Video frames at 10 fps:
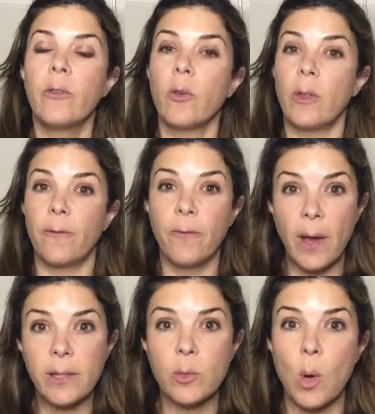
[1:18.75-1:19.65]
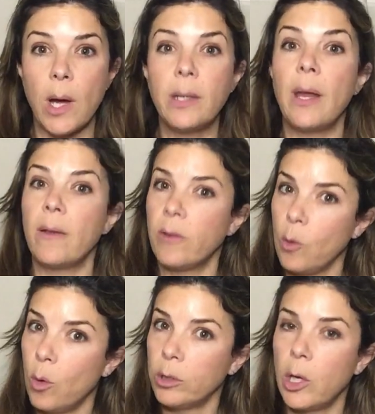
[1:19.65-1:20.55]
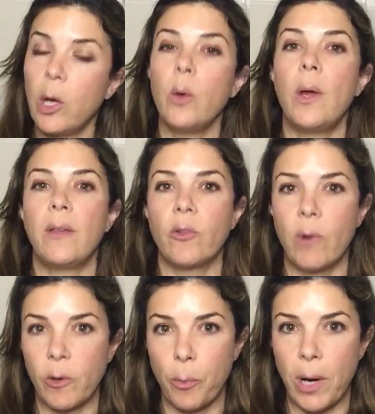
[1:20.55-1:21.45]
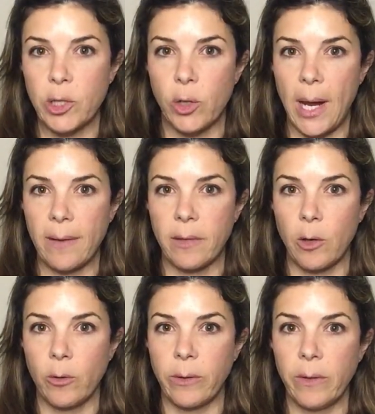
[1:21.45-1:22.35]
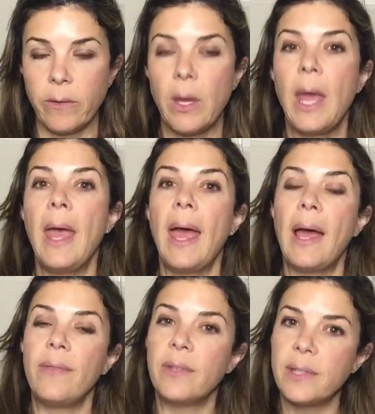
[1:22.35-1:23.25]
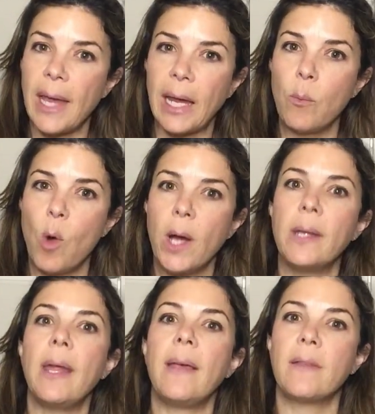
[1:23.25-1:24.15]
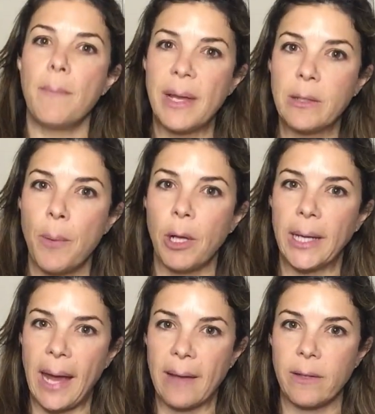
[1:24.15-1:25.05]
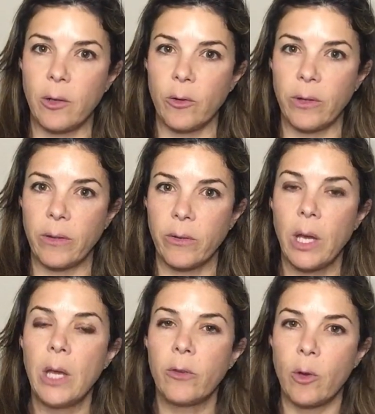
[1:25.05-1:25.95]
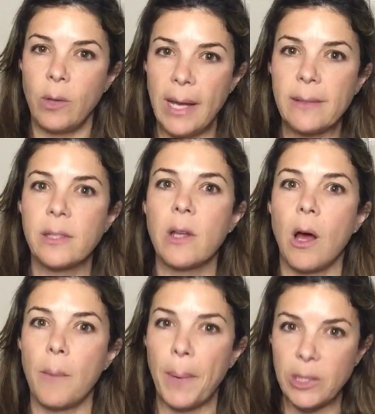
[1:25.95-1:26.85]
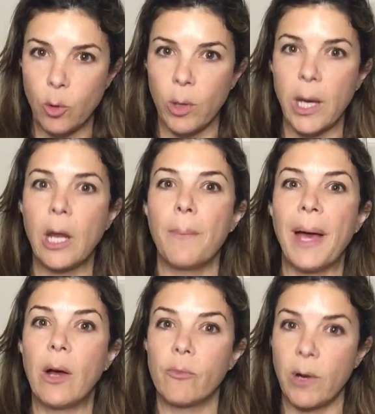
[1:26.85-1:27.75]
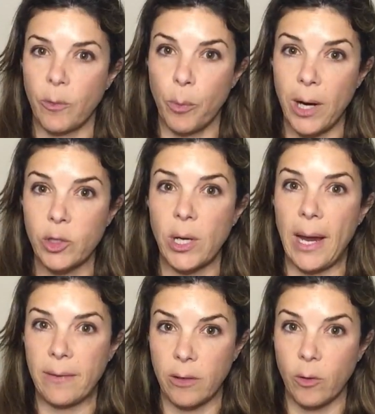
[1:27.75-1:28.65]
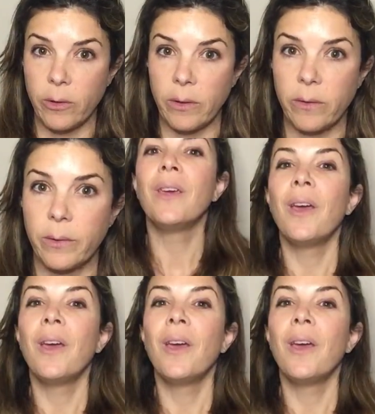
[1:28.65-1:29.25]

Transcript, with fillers: So the first one, as you all know, is a respiratory acidosis, and the second one is a metabolic acidosis. So let's start by talking about respiratory acidosis.